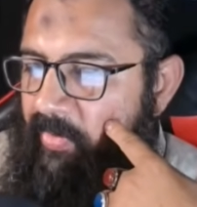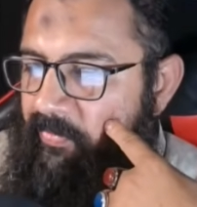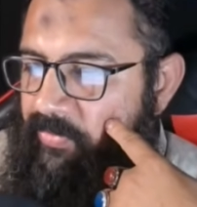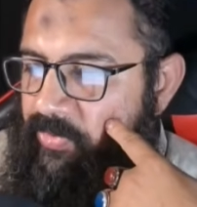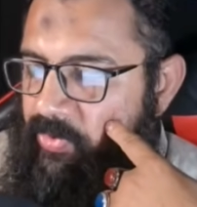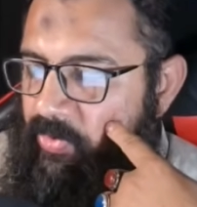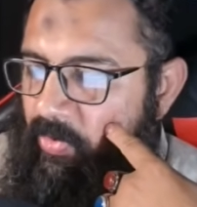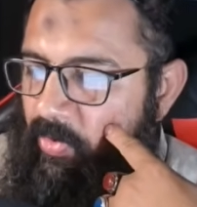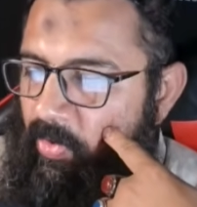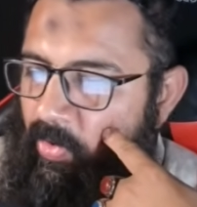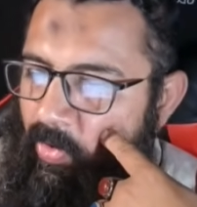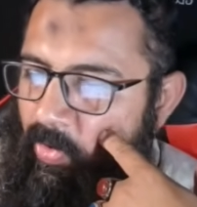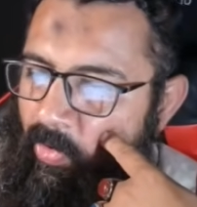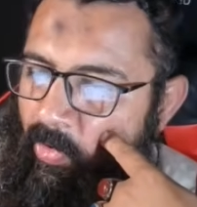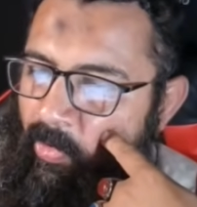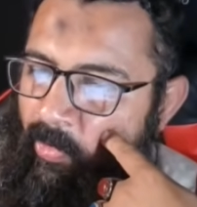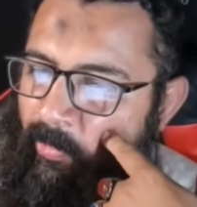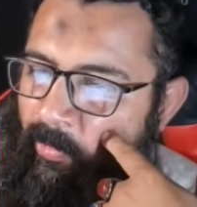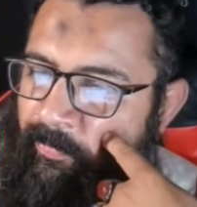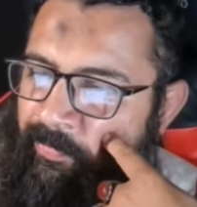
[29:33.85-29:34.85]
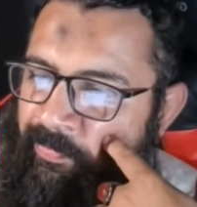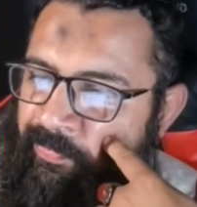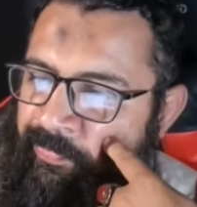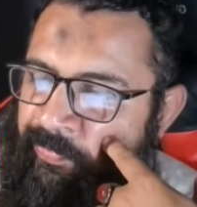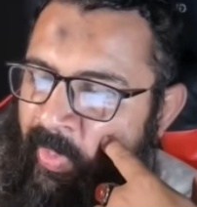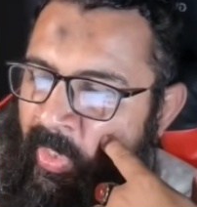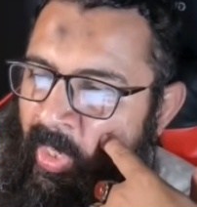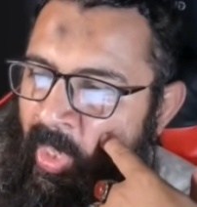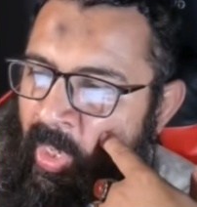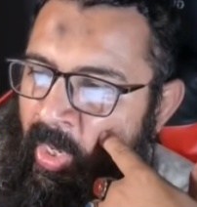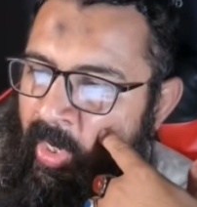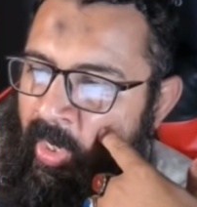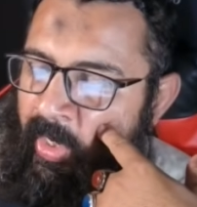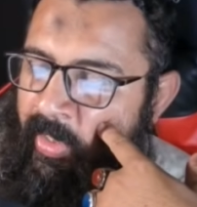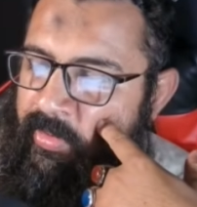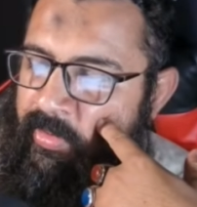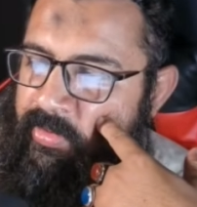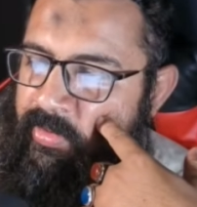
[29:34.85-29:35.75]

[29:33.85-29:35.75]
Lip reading: So here's